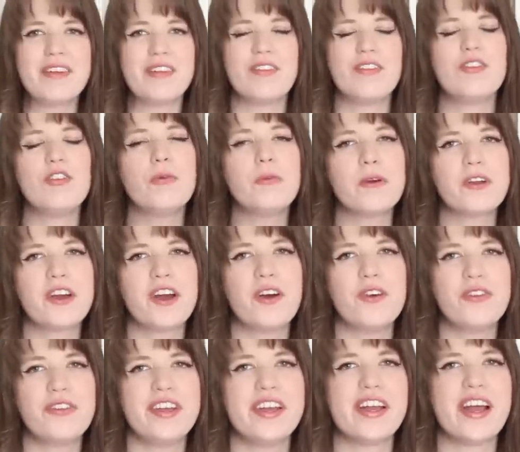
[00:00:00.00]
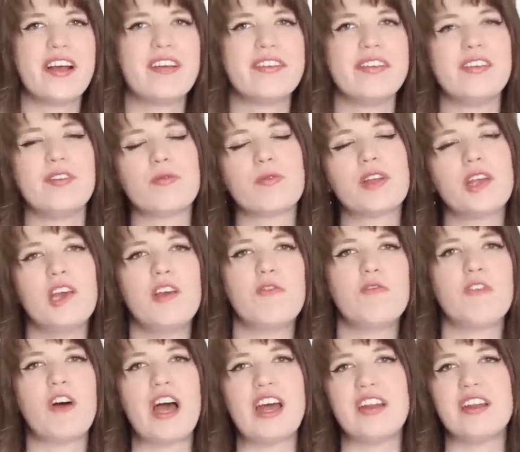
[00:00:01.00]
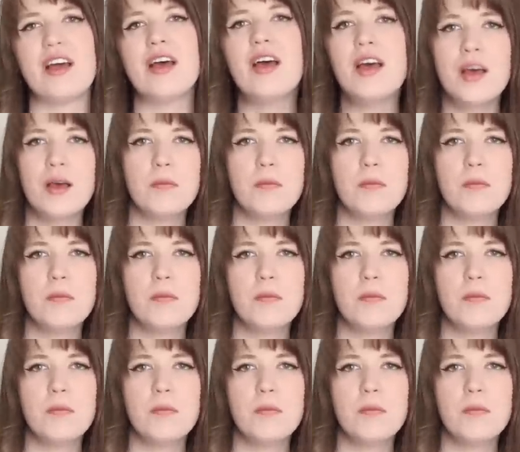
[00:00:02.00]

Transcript: It's super cozy and has these really fun